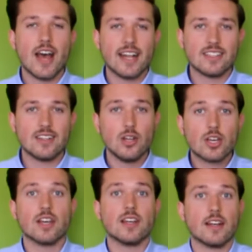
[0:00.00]
and
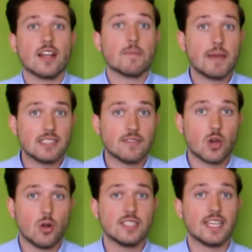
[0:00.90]
look at another piece of
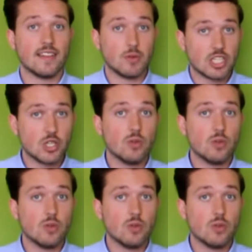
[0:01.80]
content which